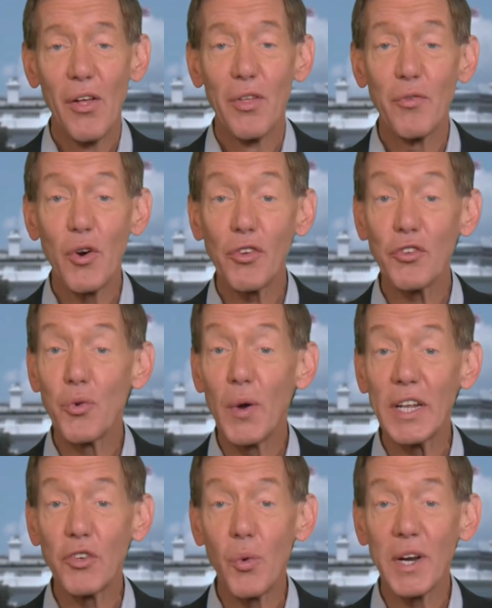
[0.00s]
The first
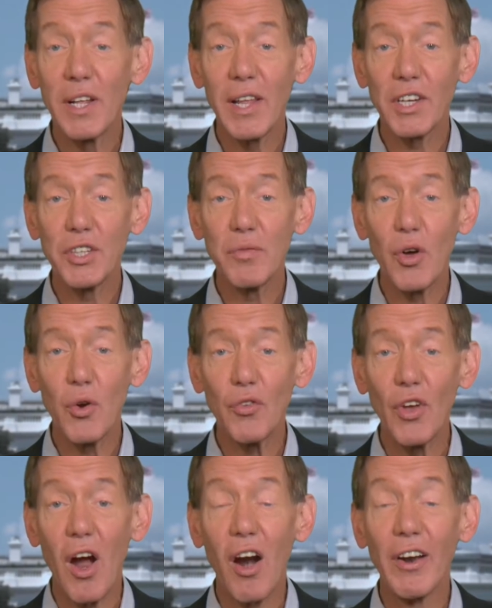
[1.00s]
2020 election votes
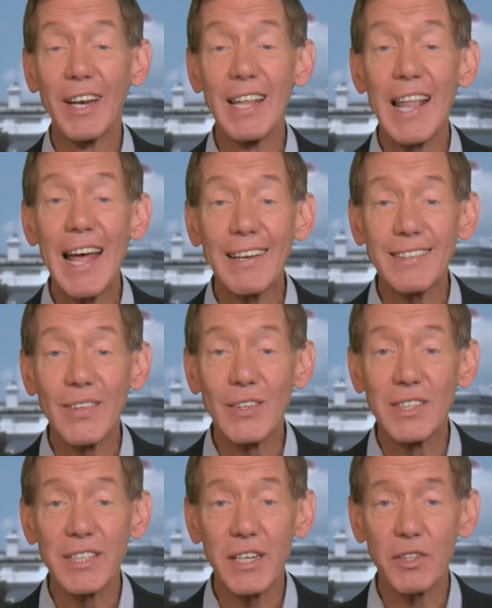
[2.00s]
are in less
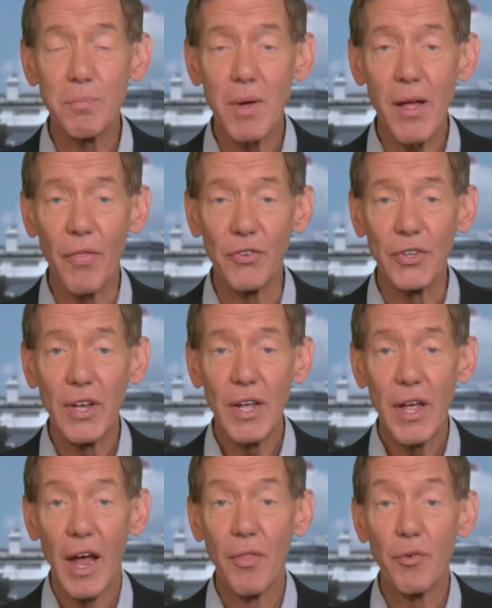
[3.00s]
than 6 months,
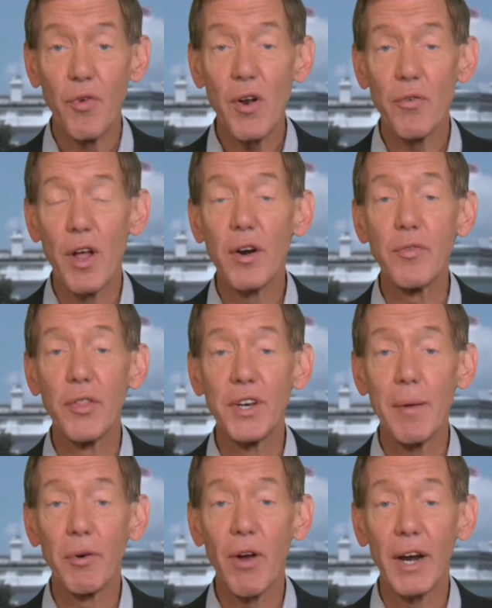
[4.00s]
and the frontrunner for the
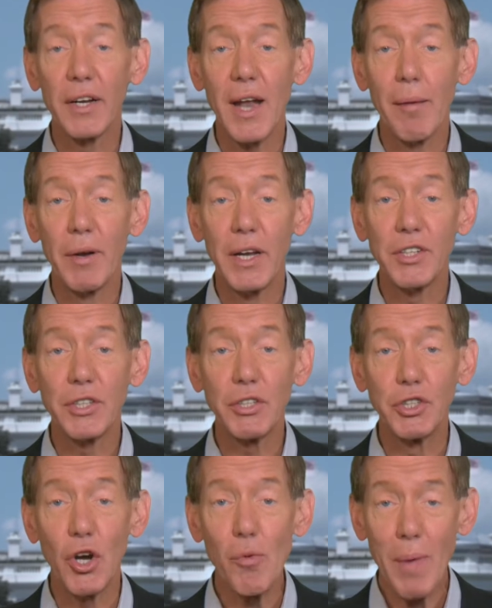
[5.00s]
Democratic nomination,
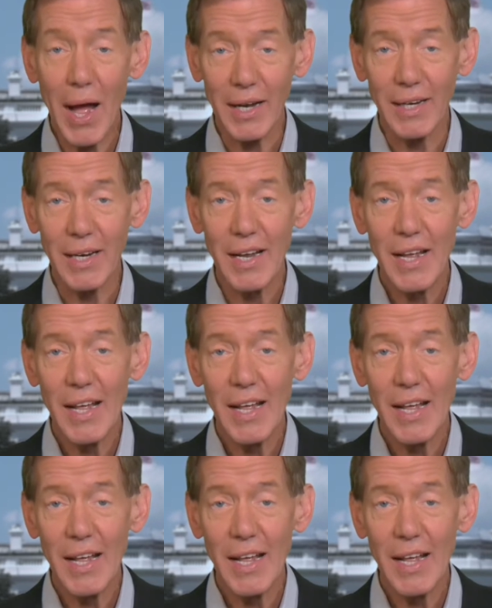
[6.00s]
Joe Biden,